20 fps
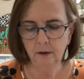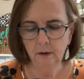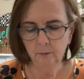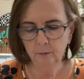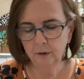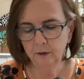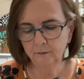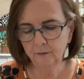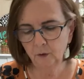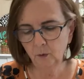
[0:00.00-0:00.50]

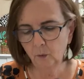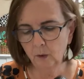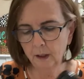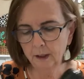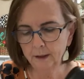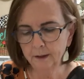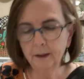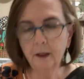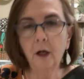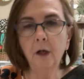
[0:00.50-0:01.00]
If you
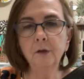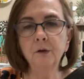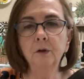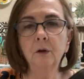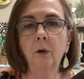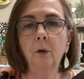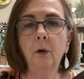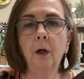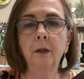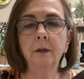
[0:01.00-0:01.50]
want to, also
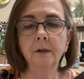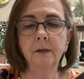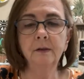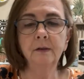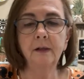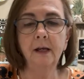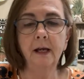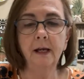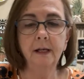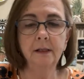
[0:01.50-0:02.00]
on the
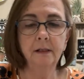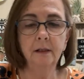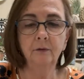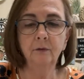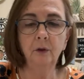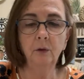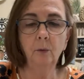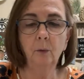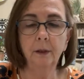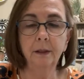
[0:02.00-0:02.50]
sides, if
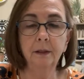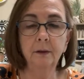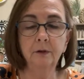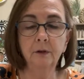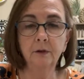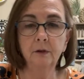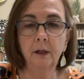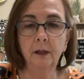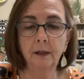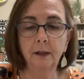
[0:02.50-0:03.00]
you want
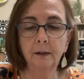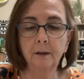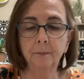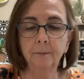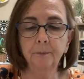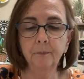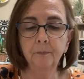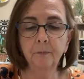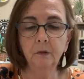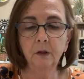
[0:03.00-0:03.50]
to
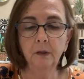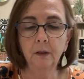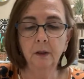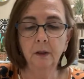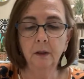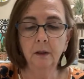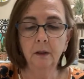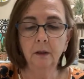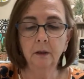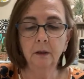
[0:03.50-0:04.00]

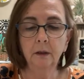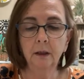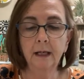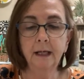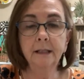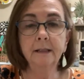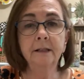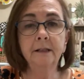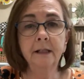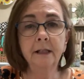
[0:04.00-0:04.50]

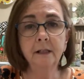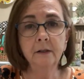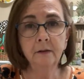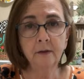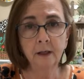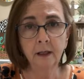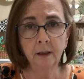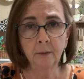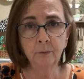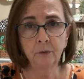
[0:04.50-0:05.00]
antique
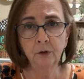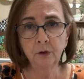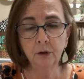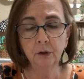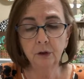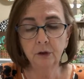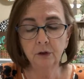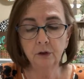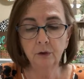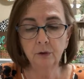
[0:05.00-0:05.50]
them, you
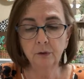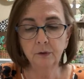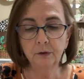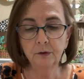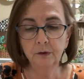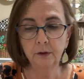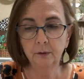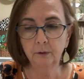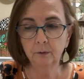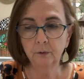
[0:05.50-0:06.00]
could use
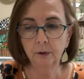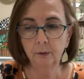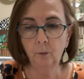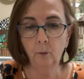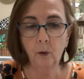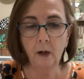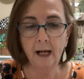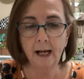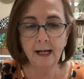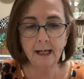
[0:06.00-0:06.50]
the
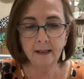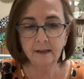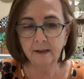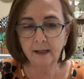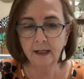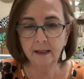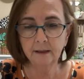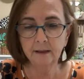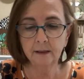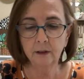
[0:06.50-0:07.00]

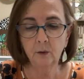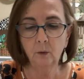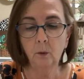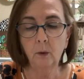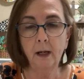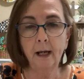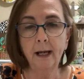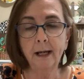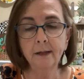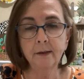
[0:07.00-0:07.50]
antique
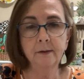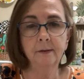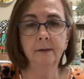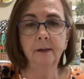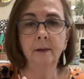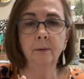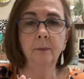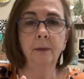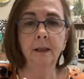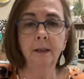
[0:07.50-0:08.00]
wax,
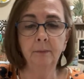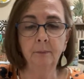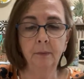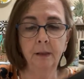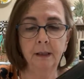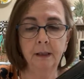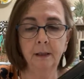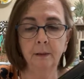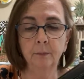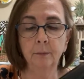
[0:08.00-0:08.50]
and
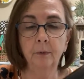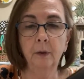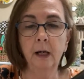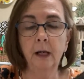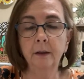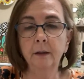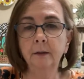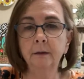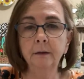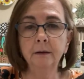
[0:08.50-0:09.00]
make them
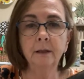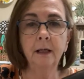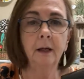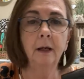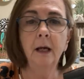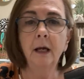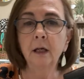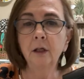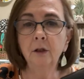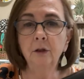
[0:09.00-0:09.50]
brown on the top.
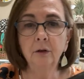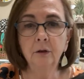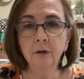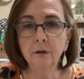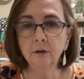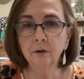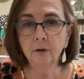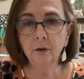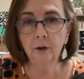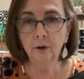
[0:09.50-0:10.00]
You
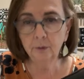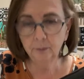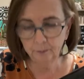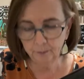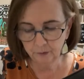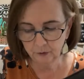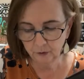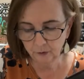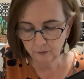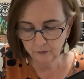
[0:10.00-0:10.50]
can
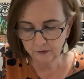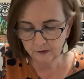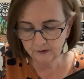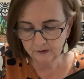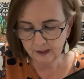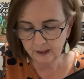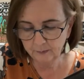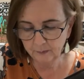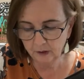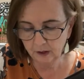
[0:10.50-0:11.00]
do the
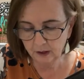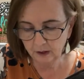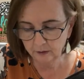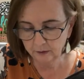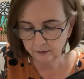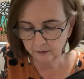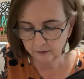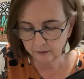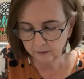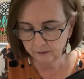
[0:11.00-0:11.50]
same
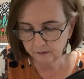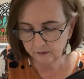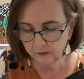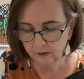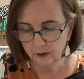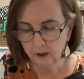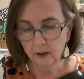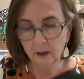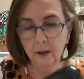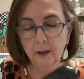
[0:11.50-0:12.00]
colors
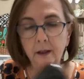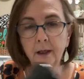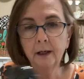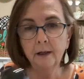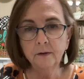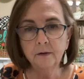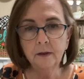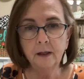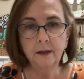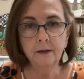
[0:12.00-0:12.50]

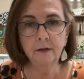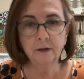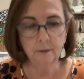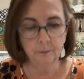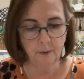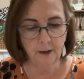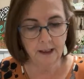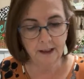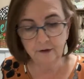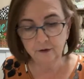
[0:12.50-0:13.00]
as the
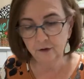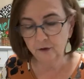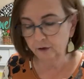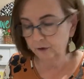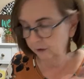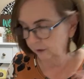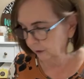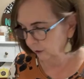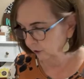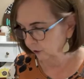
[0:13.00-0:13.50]
paste.
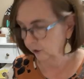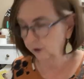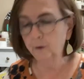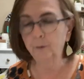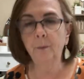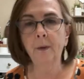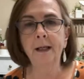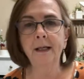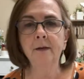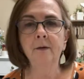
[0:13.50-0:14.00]
You
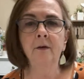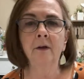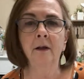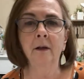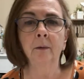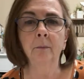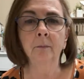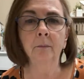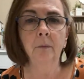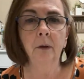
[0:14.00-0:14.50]
can paint
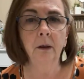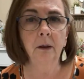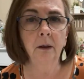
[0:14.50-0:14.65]
them